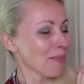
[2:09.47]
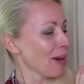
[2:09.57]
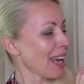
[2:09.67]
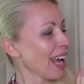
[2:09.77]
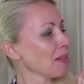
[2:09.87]

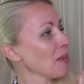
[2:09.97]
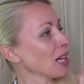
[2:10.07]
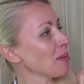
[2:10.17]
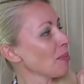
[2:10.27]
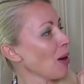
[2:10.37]
by
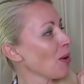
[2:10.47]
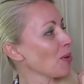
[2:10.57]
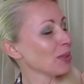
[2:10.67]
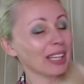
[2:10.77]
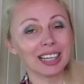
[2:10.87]
Anne-Marie
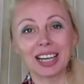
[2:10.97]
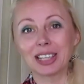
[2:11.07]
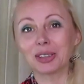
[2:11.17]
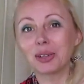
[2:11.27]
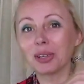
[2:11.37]
Bone and I
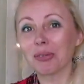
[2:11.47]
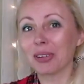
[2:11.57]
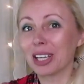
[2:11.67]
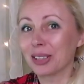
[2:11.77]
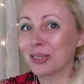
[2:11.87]
don't
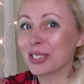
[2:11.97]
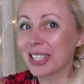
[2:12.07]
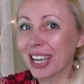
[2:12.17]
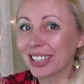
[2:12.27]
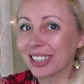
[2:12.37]
afraid to
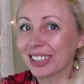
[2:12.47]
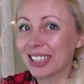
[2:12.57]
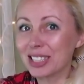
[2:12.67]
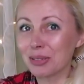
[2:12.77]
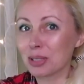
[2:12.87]
say that
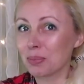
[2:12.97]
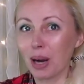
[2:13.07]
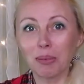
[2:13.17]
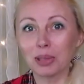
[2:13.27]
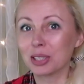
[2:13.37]
this was
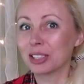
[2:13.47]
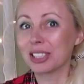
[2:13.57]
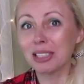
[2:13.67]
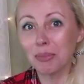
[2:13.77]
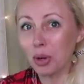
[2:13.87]
probably
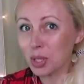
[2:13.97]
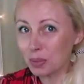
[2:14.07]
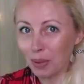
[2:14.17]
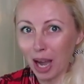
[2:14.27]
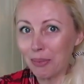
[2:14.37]
the
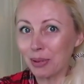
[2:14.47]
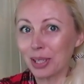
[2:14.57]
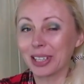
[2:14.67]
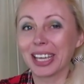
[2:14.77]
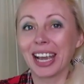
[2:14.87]
most
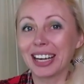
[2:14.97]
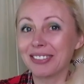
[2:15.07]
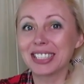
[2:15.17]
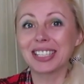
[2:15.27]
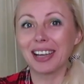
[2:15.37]
popular
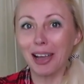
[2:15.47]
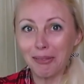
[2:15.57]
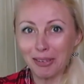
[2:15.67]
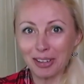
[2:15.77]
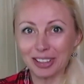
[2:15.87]
canvas
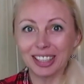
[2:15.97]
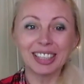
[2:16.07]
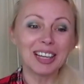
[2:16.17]
ever